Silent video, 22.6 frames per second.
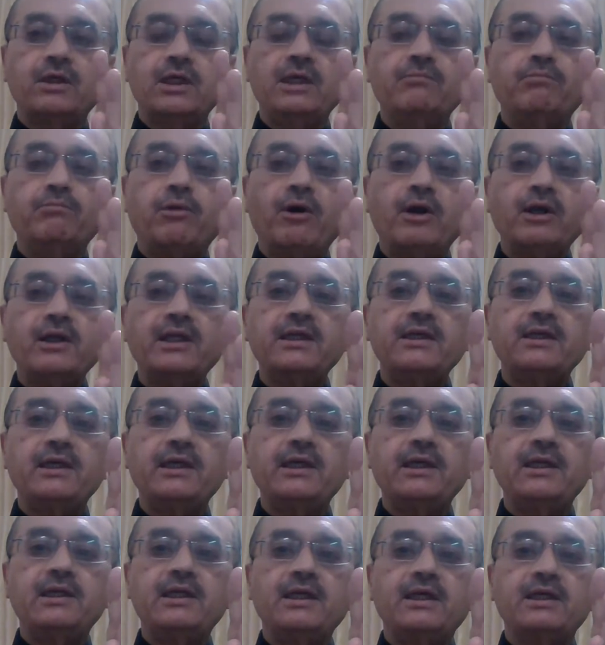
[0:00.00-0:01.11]
important
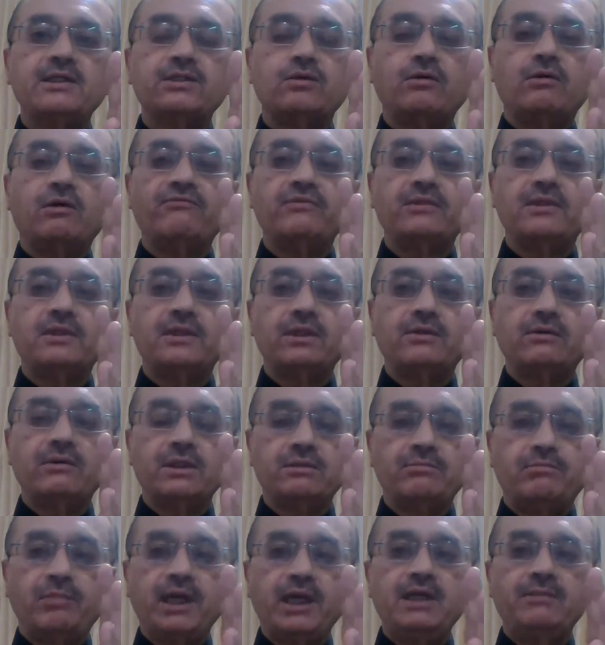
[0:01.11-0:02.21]
areas of the
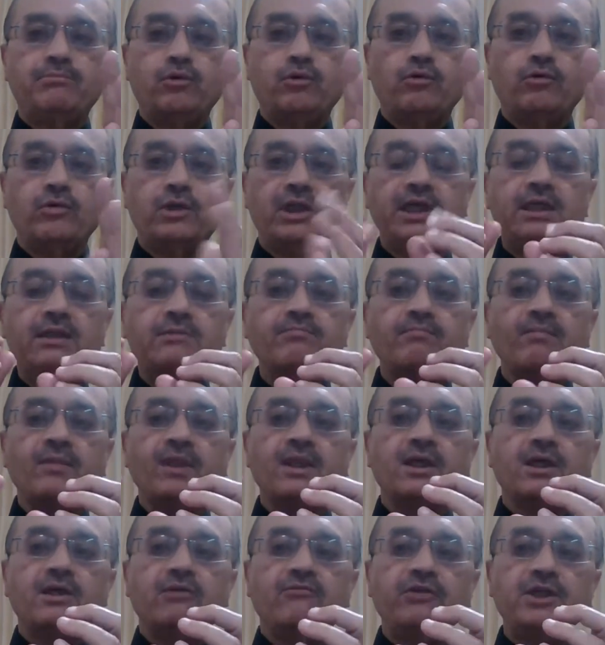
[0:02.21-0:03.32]
spike protein,
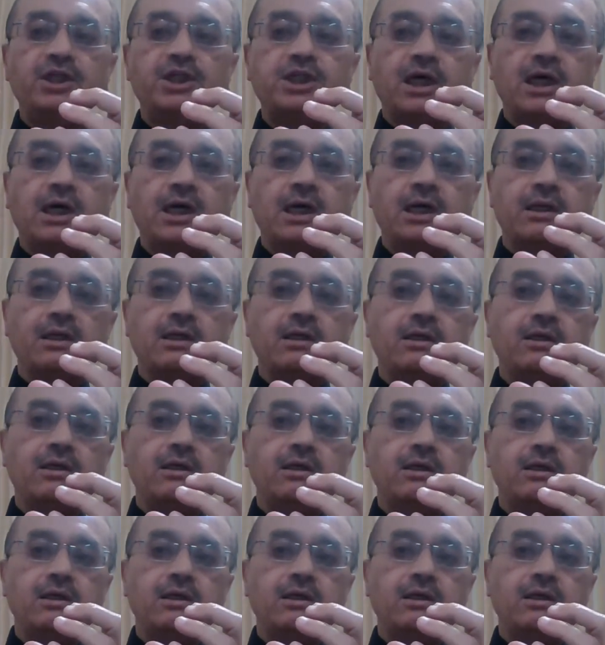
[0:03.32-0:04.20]
which are